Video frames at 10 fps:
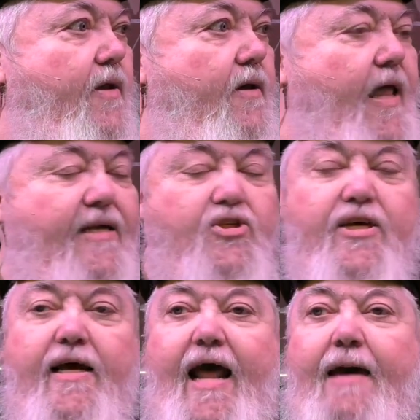Like I
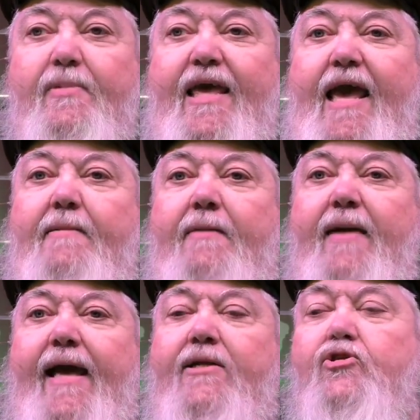said, I became a
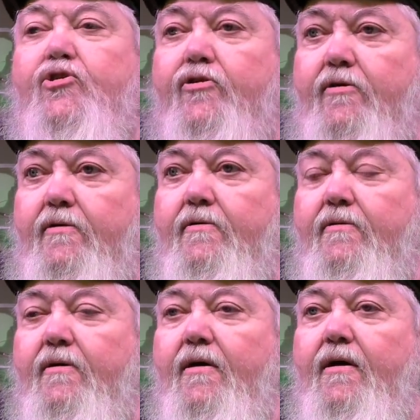manager
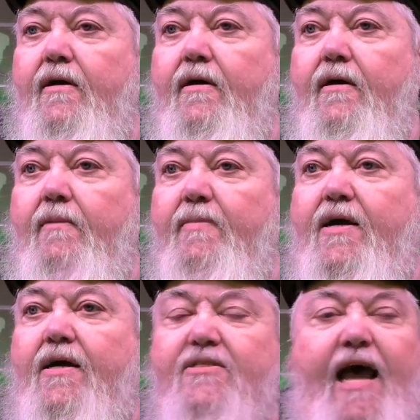
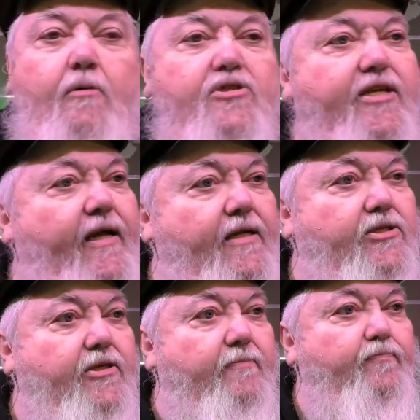because I was
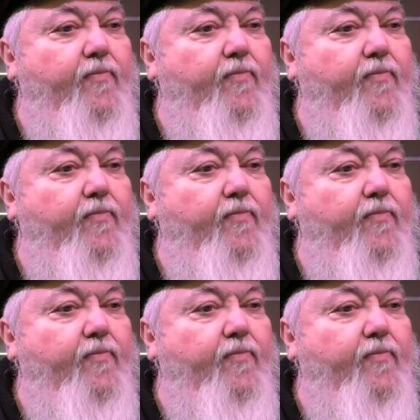diligent.